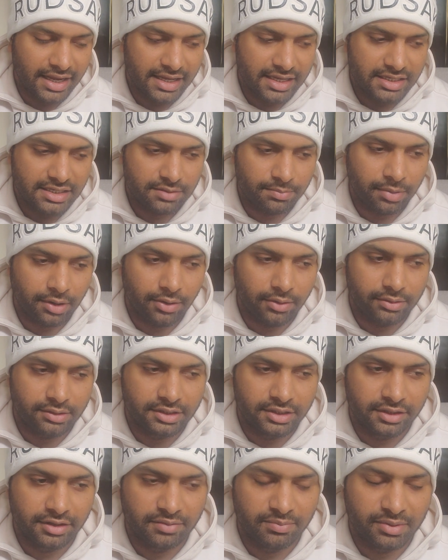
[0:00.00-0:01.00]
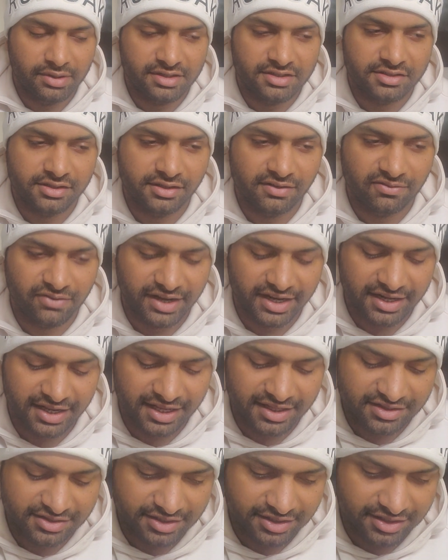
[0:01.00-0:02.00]
and about their personal
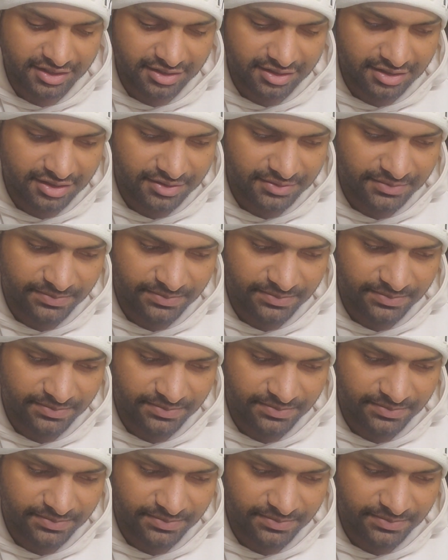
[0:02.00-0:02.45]
finances.